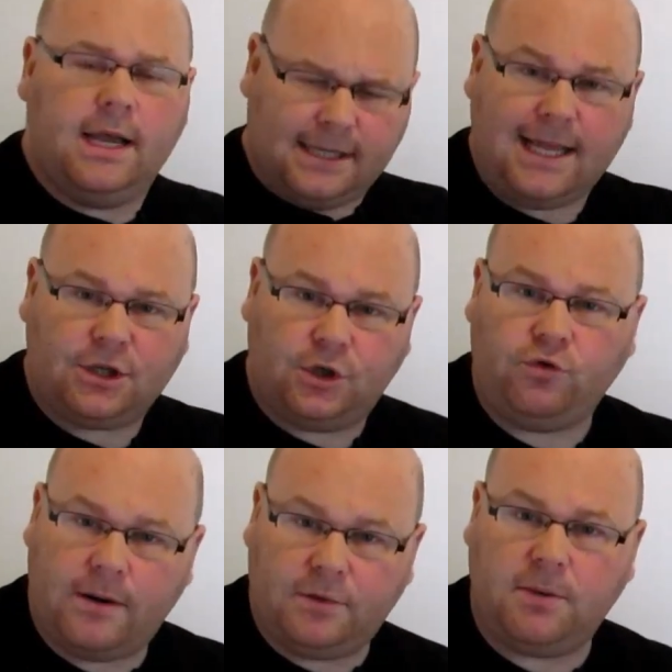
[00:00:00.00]
So that
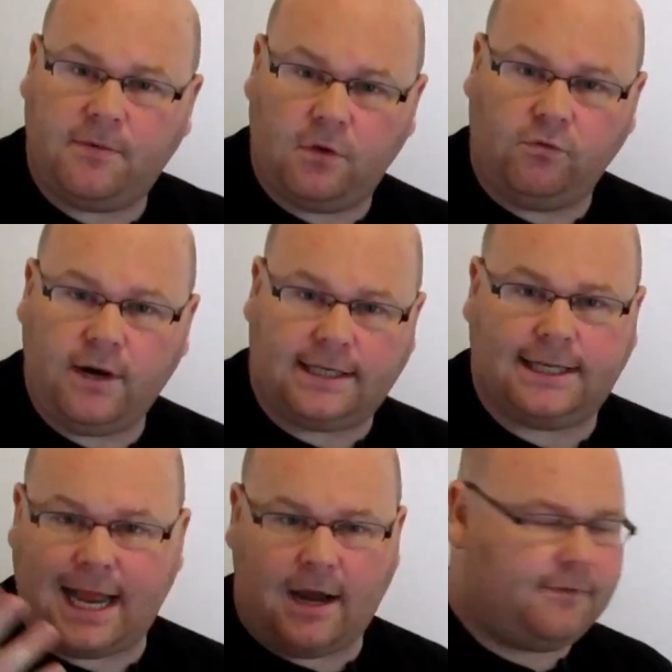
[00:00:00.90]
strips some of the
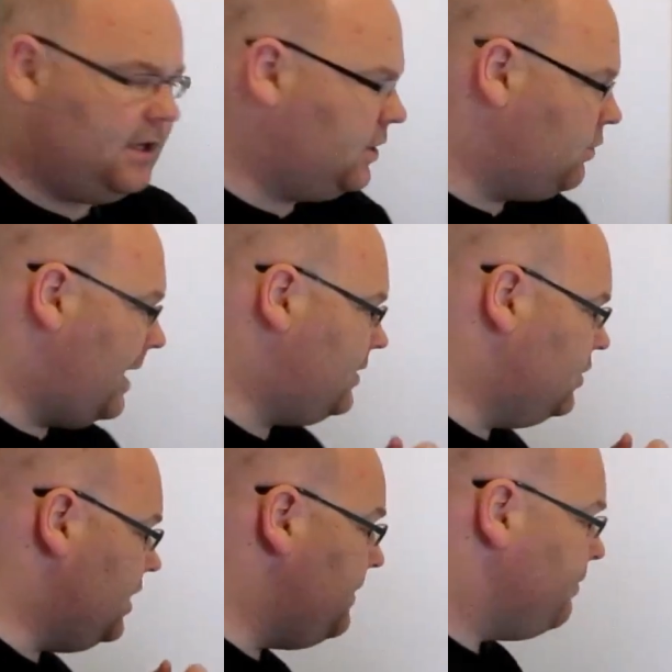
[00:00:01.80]
risk out of this
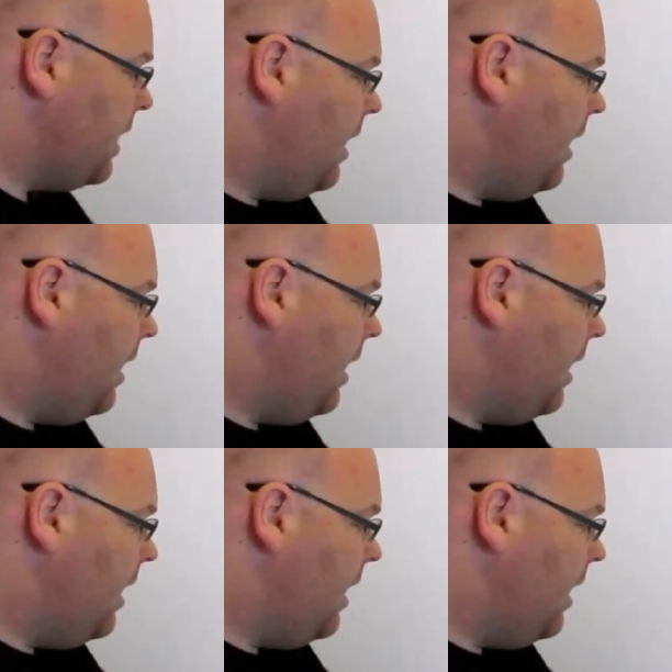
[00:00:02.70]
strategy.